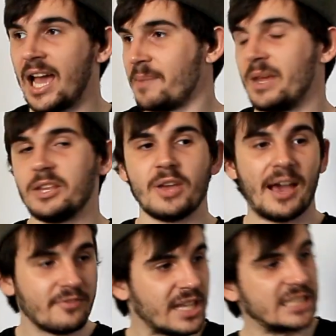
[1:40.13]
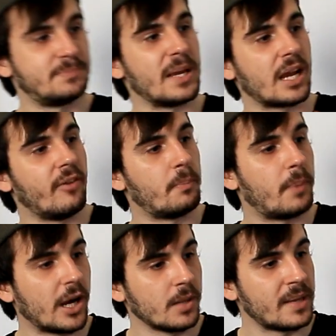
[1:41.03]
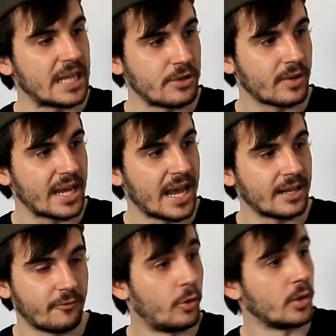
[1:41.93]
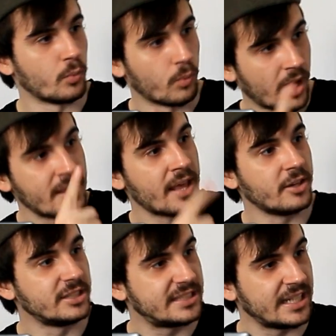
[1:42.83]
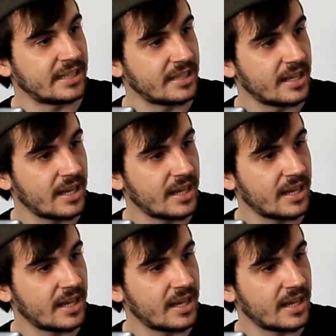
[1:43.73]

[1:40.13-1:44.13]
I mean, you have this big of a parliament and you can't afford one other seat?